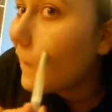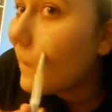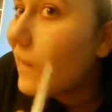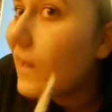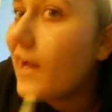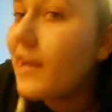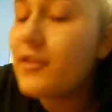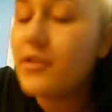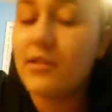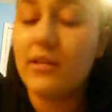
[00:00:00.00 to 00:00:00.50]

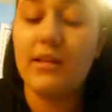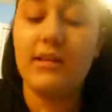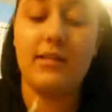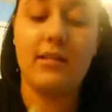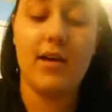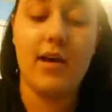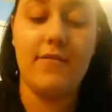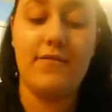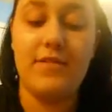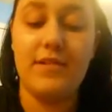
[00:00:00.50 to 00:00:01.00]
I actually
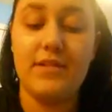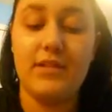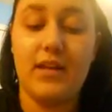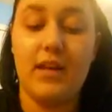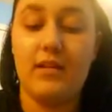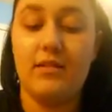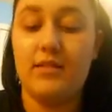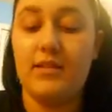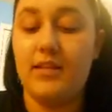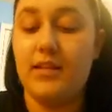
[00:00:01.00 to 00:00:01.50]
love this
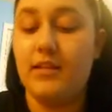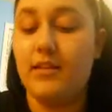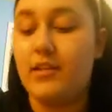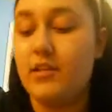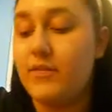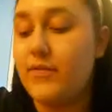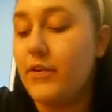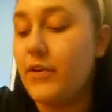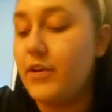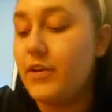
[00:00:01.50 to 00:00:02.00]
concealer
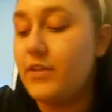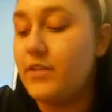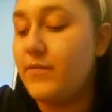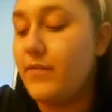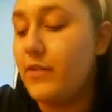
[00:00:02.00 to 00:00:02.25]
as far as